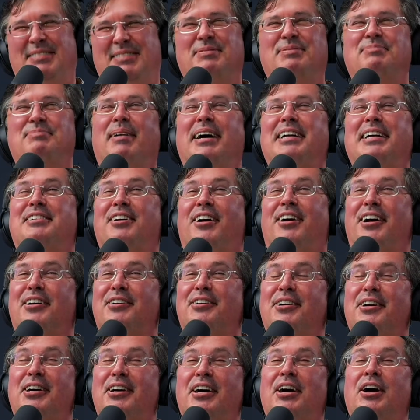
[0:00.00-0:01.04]
My
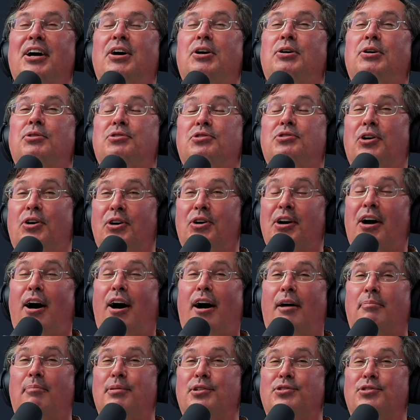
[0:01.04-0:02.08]
daughter, who's going to
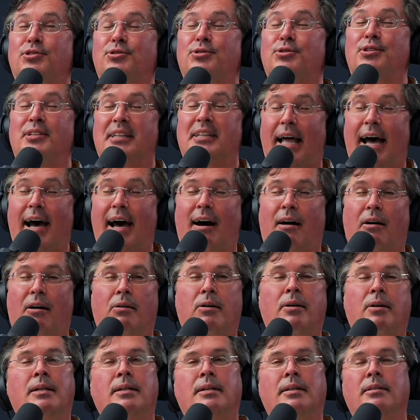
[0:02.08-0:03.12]
opera school
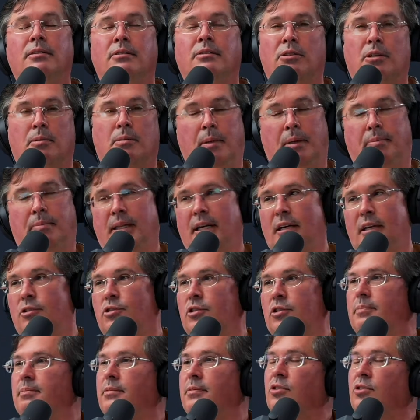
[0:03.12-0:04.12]
now, took my place.